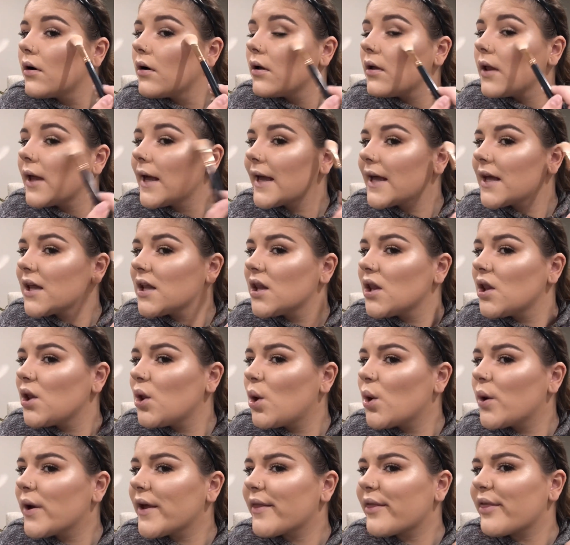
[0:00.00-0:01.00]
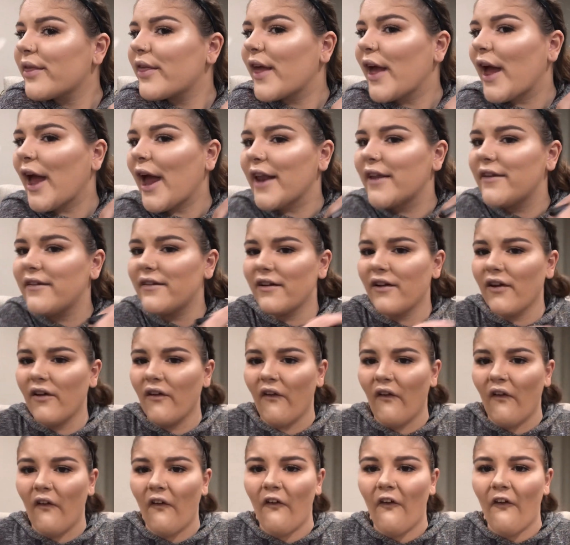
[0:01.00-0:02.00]
Like, look at
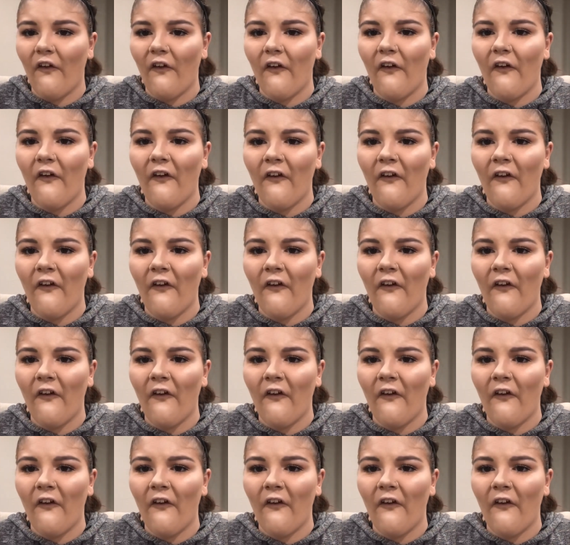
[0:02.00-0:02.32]
that.